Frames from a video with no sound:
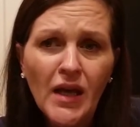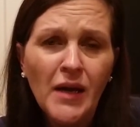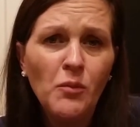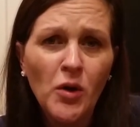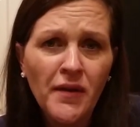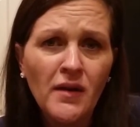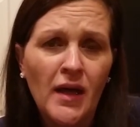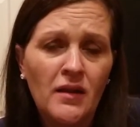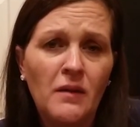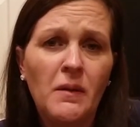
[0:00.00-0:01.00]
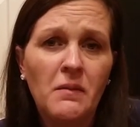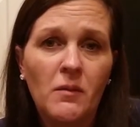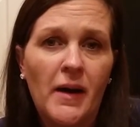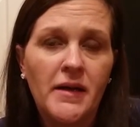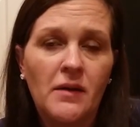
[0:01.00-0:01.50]
And more than likely, we
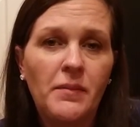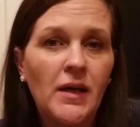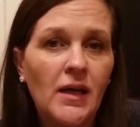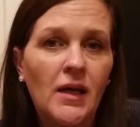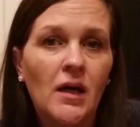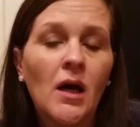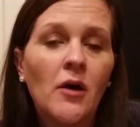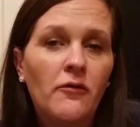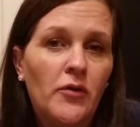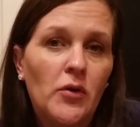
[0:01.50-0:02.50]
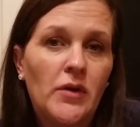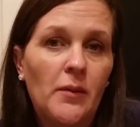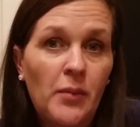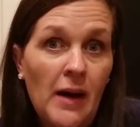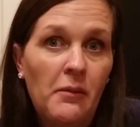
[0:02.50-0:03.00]
would wind up eating food
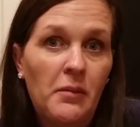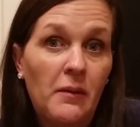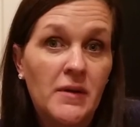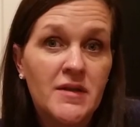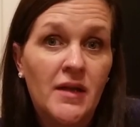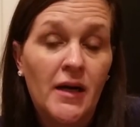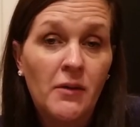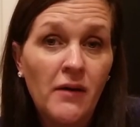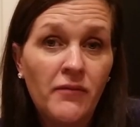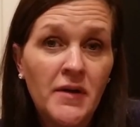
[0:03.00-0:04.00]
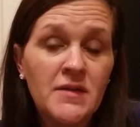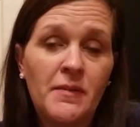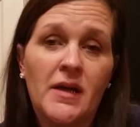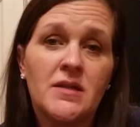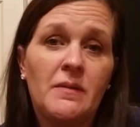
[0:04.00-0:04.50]
that probably wasn't that great for us
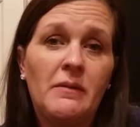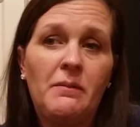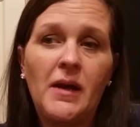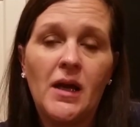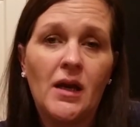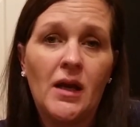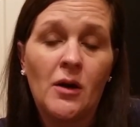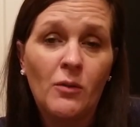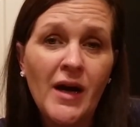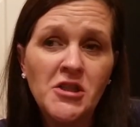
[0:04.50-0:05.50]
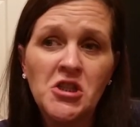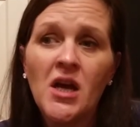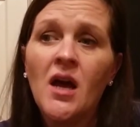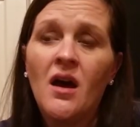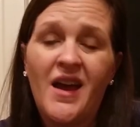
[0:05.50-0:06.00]
because we would be in a rush
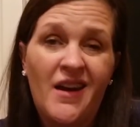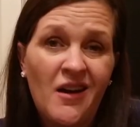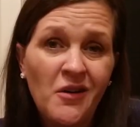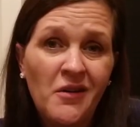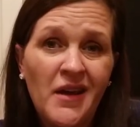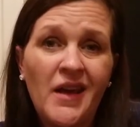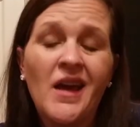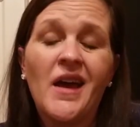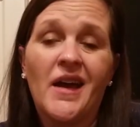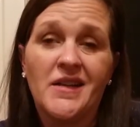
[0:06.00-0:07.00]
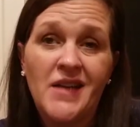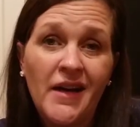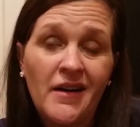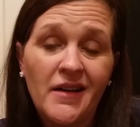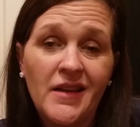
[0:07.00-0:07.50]
and hungry and
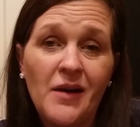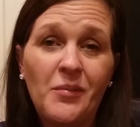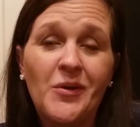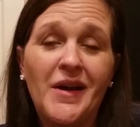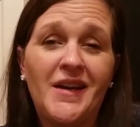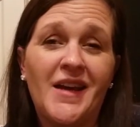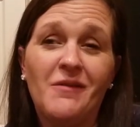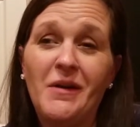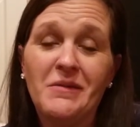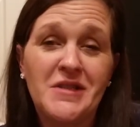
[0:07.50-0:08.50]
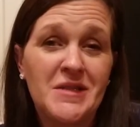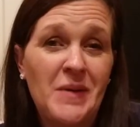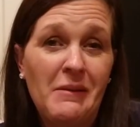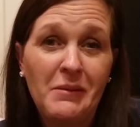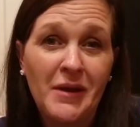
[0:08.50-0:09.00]
tired at that point, and we would just
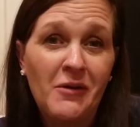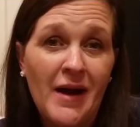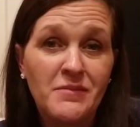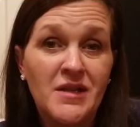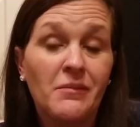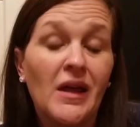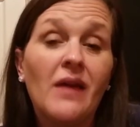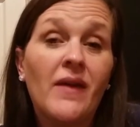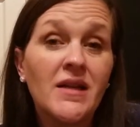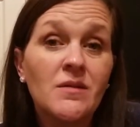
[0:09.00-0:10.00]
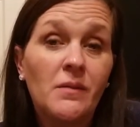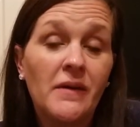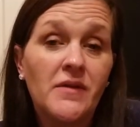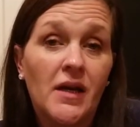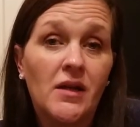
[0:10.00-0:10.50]
probably grab something. And that's what
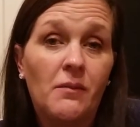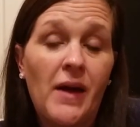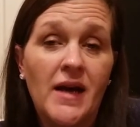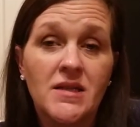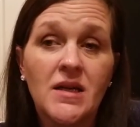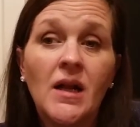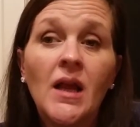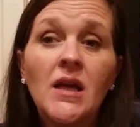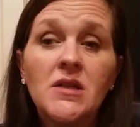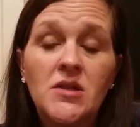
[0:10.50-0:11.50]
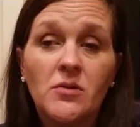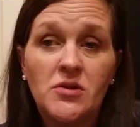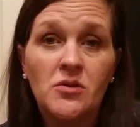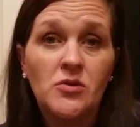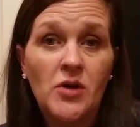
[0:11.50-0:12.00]
we've done in the past. So
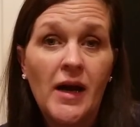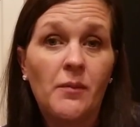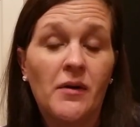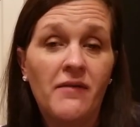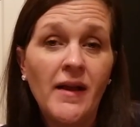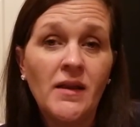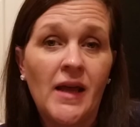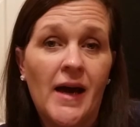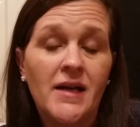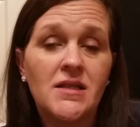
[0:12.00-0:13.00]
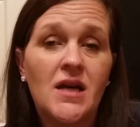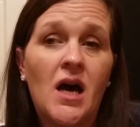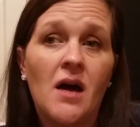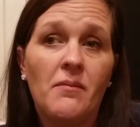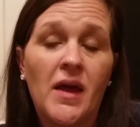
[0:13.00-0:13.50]
to try to prevent that,
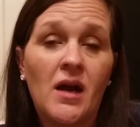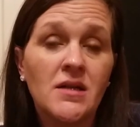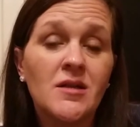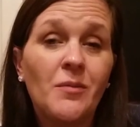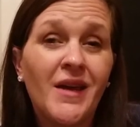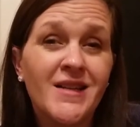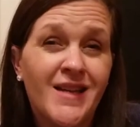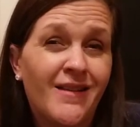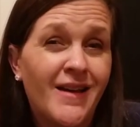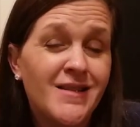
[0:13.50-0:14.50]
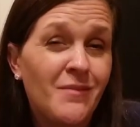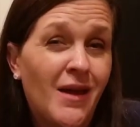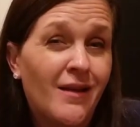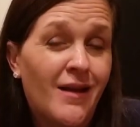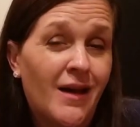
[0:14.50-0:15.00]
and also because I like to
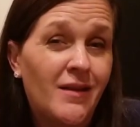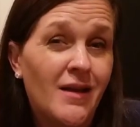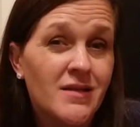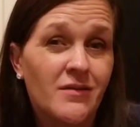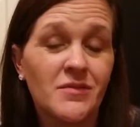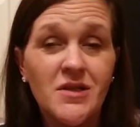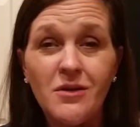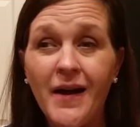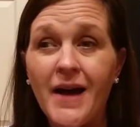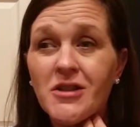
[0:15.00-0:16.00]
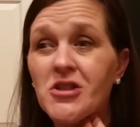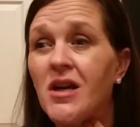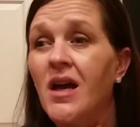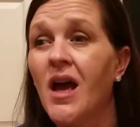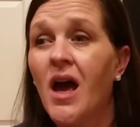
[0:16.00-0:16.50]
make a lot of things from scratch,
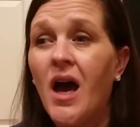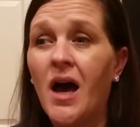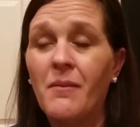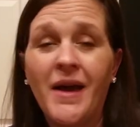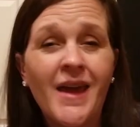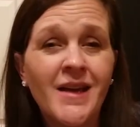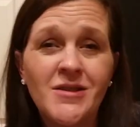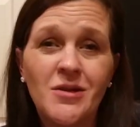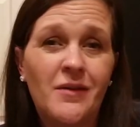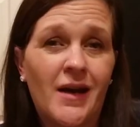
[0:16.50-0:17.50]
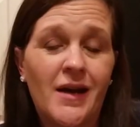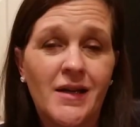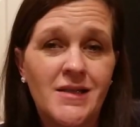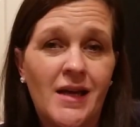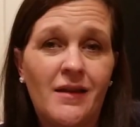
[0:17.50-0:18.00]
I can't do that on
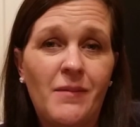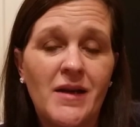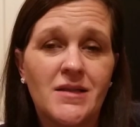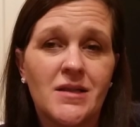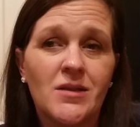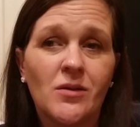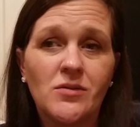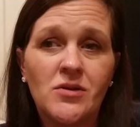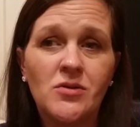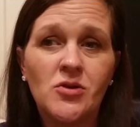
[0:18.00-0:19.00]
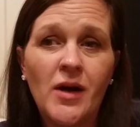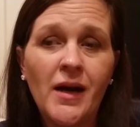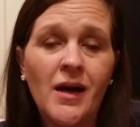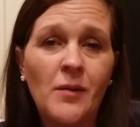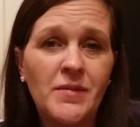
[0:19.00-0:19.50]
a daily basis. So to try
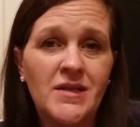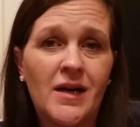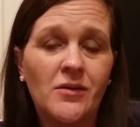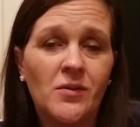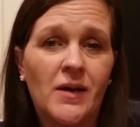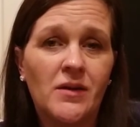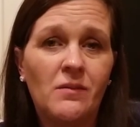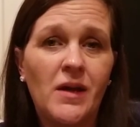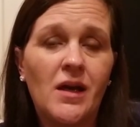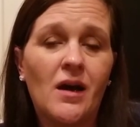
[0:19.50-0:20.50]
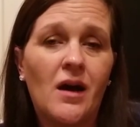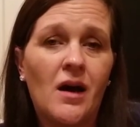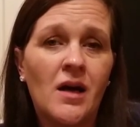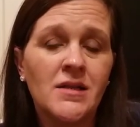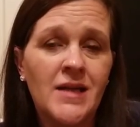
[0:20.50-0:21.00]
to help us out throughout the week,
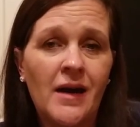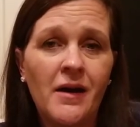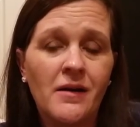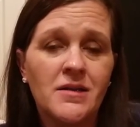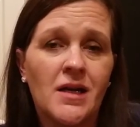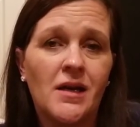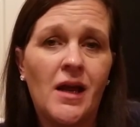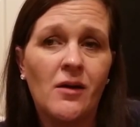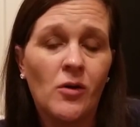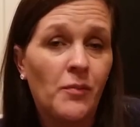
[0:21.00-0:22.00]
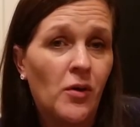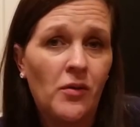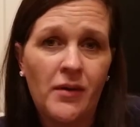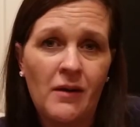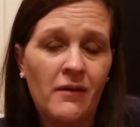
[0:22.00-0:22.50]
on Saturday or Sunday or
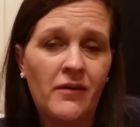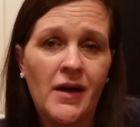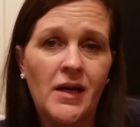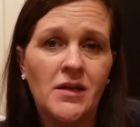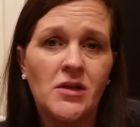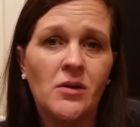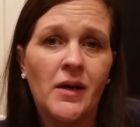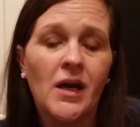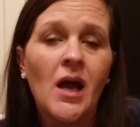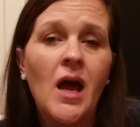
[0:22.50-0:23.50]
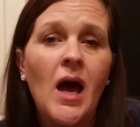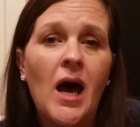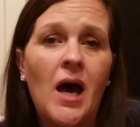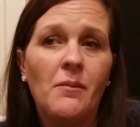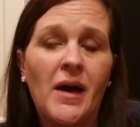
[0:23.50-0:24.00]
both, however I need to do it,
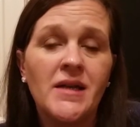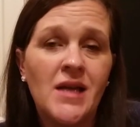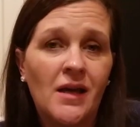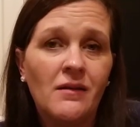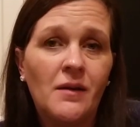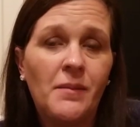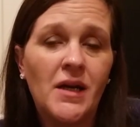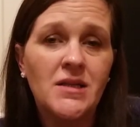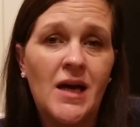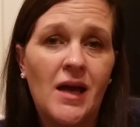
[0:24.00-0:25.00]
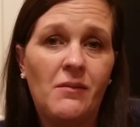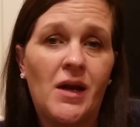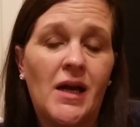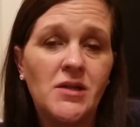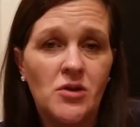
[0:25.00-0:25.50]
I take a little bit of time
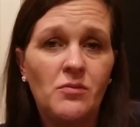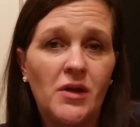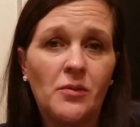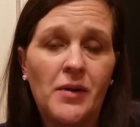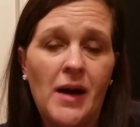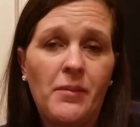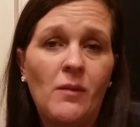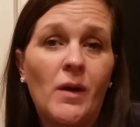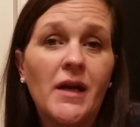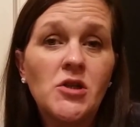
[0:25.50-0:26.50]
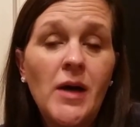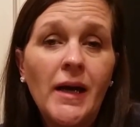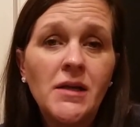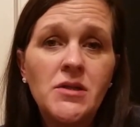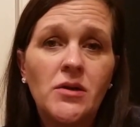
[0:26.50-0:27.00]
and I do meal prep. And what I try
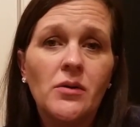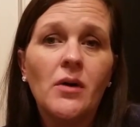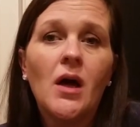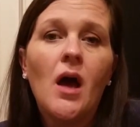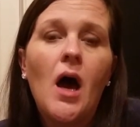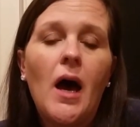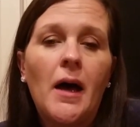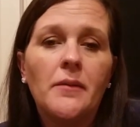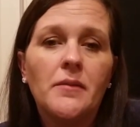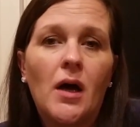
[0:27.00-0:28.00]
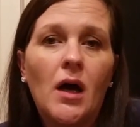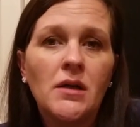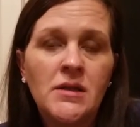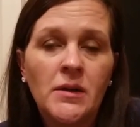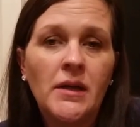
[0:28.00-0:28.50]
to do
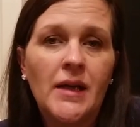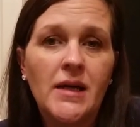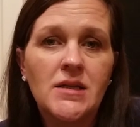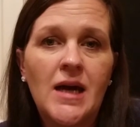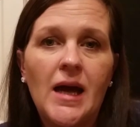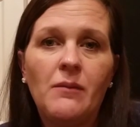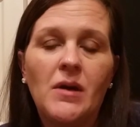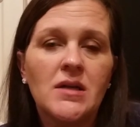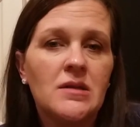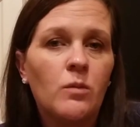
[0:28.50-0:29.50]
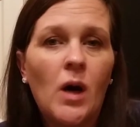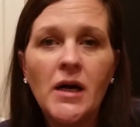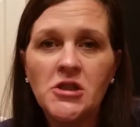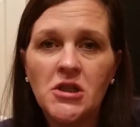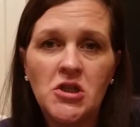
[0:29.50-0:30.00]
during that time is
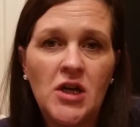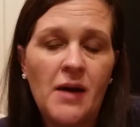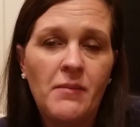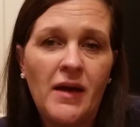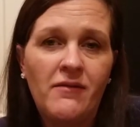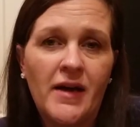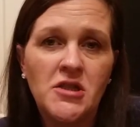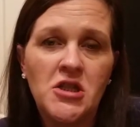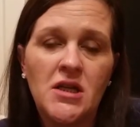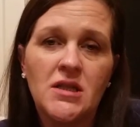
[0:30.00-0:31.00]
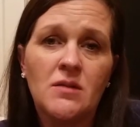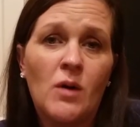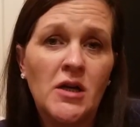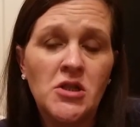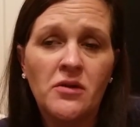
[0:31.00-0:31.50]
wash and chop my veggies,
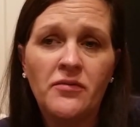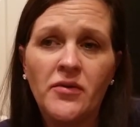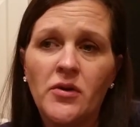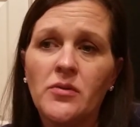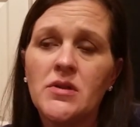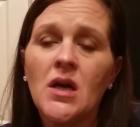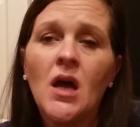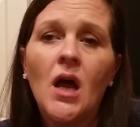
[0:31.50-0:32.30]
wash the fruit.